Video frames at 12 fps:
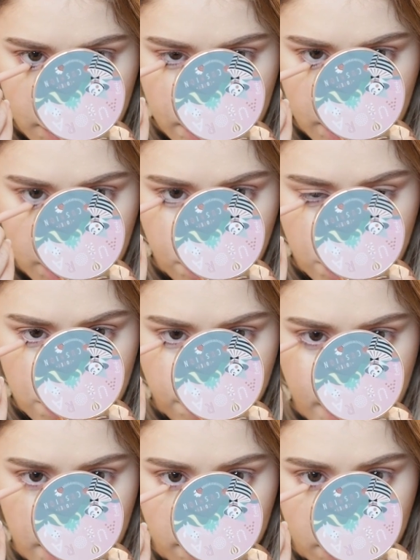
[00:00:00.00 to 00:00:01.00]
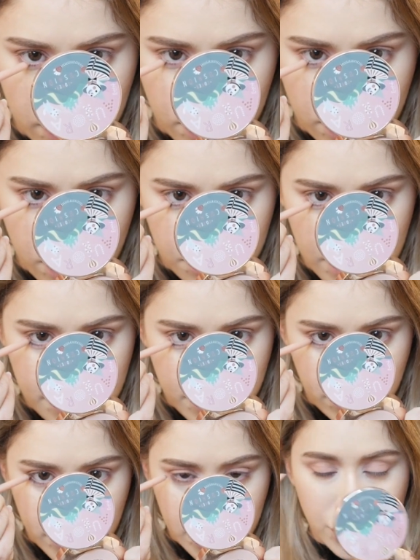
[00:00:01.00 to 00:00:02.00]
really a huge fan of the look on me,
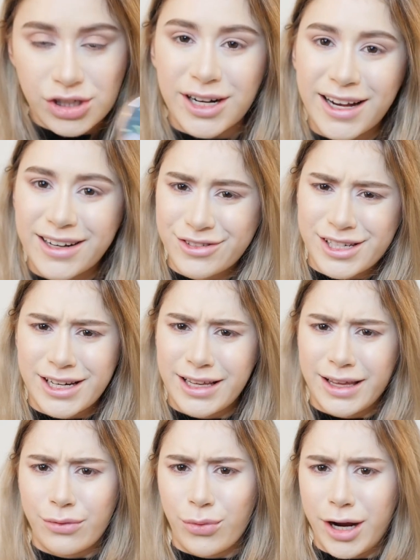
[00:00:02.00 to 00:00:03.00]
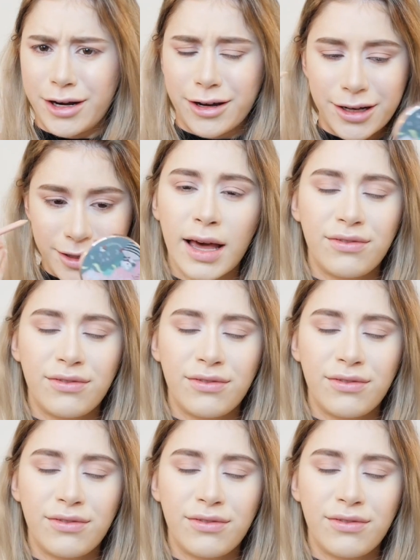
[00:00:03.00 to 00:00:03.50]
but we're going to try it out today. Like, why not?